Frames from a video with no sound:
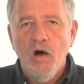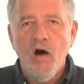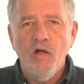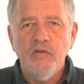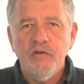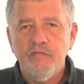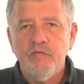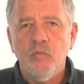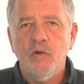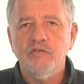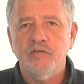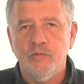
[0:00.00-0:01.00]
all the different
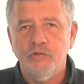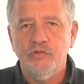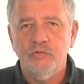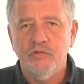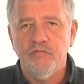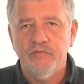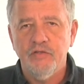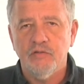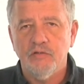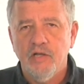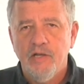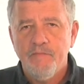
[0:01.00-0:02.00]
ways that I would shoot in the
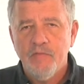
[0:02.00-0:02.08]
field.